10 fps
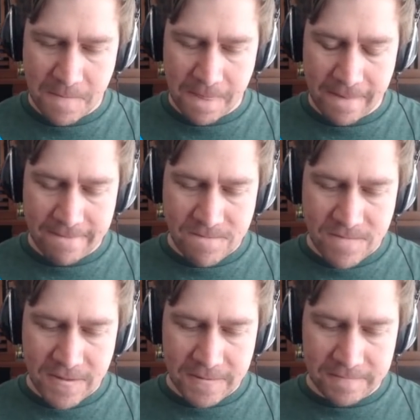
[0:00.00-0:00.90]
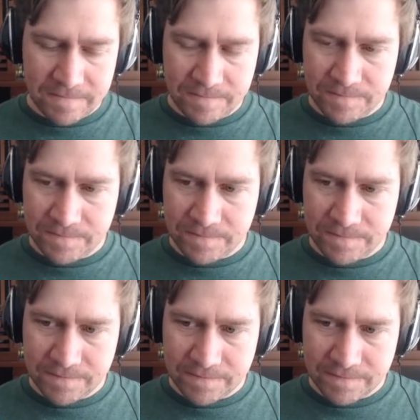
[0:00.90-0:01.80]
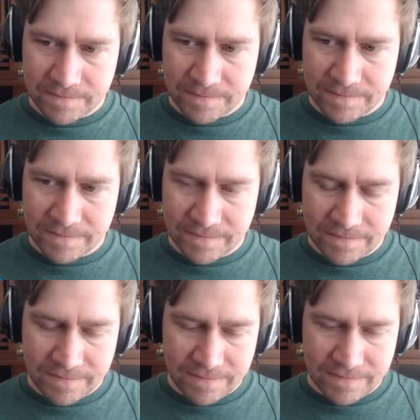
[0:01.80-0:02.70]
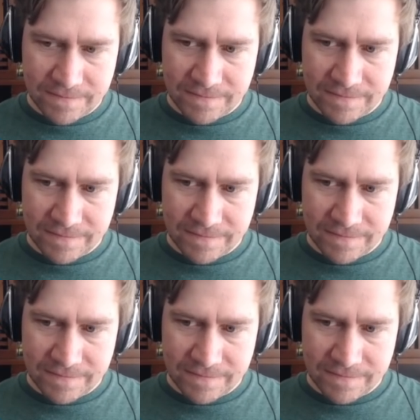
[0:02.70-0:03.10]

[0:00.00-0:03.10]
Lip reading: No one is speaking in this clip.